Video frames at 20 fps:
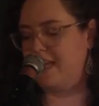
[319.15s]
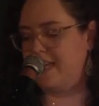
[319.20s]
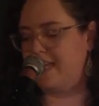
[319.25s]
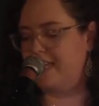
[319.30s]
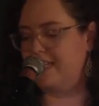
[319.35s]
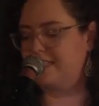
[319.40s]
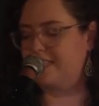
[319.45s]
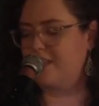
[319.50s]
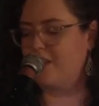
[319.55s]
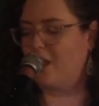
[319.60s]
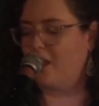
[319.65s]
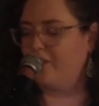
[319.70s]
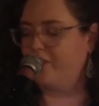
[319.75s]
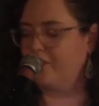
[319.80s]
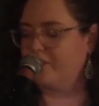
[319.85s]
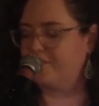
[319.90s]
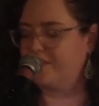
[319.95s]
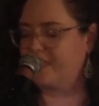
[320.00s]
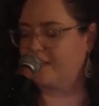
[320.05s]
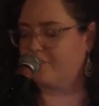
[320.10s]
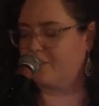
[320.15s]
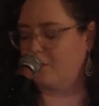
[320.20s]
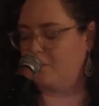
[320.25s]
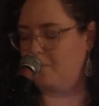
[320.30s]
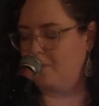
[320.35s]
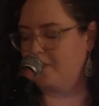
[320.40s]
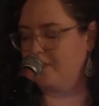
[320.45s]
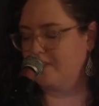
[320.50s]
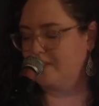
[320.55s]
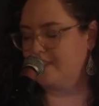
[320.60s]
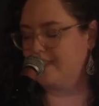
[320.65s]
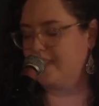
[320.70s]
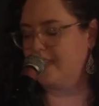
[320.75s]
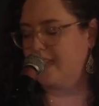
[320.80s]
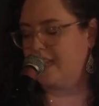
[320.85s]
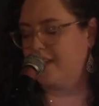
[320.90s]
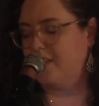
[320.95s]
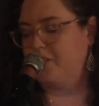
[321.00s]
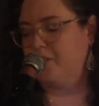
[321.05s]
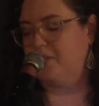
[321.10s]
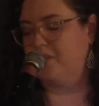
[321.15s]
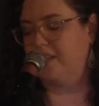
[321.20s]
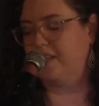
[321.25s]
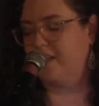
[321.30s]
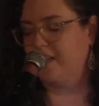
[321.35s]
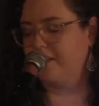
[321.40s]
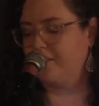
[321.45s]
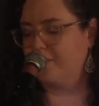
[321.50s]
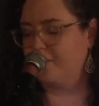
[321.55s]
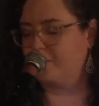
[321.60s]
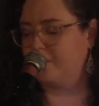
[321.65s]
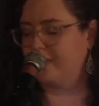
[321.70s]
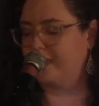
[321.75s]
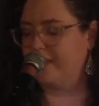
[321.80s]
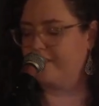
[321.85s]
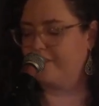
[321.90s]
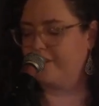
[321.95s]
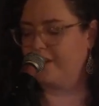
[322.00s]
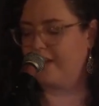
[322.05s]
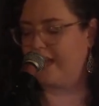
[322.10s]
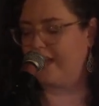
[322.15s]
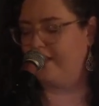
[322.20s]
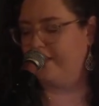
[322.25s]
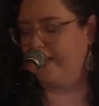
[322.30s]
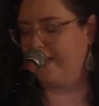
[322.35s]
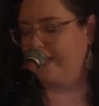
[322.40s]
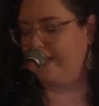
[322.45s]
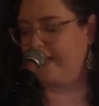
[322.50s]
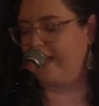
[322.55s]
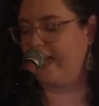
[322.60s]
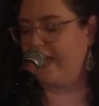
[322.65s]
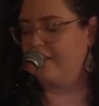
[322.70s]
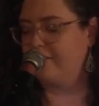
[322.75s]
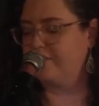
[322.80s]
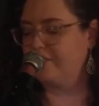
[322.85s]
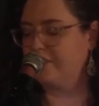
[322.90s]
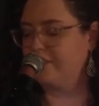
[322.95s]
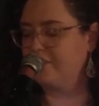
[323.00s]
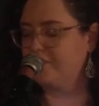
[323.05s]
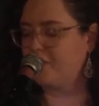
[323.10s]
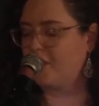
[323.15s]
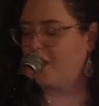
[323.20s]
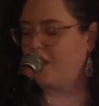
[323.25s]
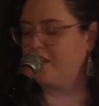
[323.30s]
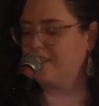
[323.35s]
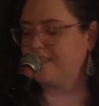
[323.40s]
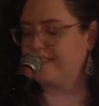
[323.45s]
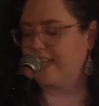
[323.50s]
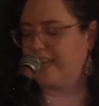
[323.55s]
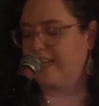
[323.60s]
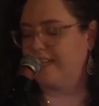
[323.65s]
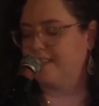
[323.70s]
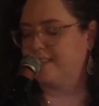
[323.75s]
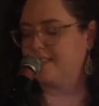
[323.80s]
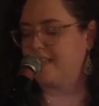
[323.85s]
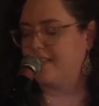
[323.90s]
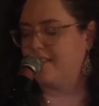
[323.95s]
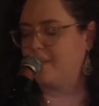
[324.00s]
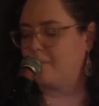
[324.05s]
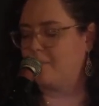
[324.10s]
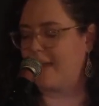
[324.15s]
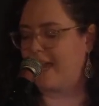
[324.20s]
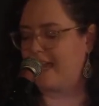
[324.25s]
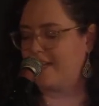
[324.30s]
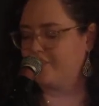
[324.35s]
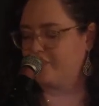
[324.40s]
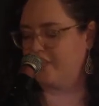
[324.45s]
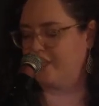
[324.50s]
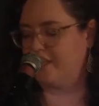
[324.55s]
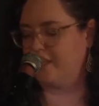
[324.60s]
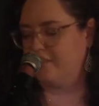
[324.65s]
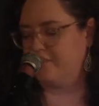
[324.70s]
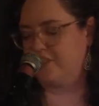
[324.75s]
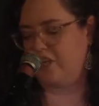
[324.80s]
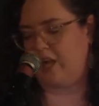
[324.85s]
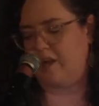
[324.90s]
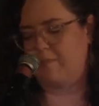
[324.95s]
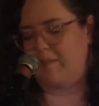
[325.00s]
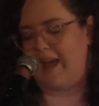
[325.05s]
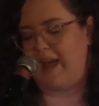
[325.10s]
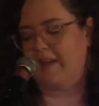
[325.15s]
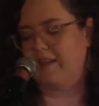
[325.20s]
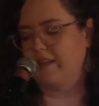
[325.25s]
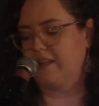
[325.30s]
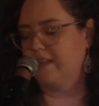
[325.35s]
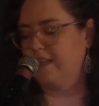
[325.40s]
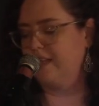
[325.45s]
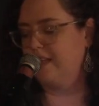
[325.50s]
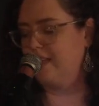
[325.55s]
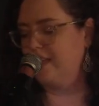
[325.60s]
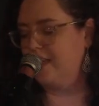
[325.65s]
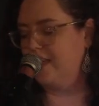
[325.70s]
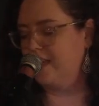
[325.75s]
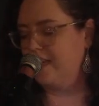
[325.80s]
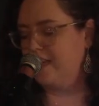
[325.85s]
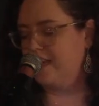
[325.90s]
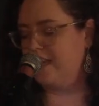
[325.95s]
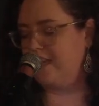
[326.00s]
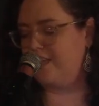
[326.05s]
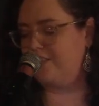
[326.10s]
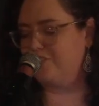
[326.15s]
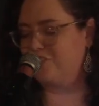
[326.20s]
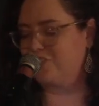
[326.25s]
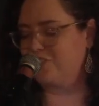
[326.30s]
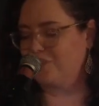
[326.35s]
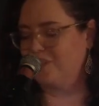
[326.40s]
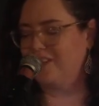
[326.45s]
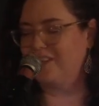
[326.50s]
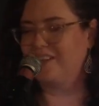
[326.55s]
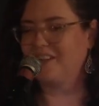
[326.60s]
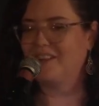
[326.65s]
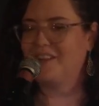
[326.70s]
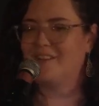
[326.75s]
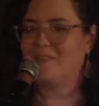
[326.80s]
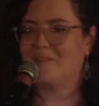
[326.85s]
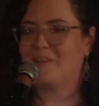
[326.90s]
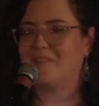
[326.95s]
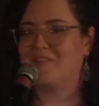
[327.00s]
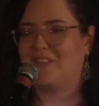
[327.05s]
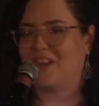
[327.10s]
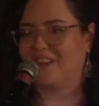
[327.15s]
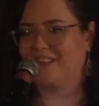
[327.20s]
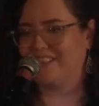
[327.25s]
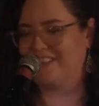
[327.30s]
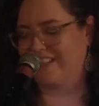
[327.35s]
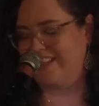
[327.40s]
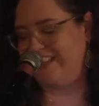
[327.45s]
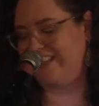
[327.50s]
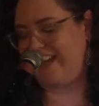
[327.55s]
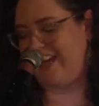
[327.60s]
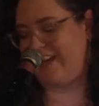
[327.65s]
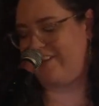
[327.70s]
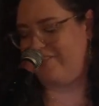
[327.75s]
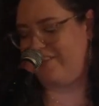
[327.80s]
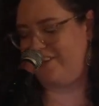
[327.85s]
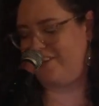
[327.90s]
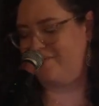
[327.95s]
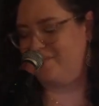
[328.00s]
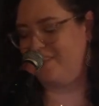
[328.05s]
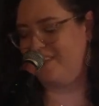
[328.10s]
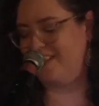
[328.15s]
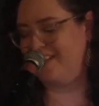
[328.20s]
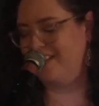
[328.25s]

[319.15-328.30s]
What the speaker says: He is the author of several books, including The Believer, Alien Encounters, Hard Science, and The Passion of John Mack. In short, we're very lucky to have him.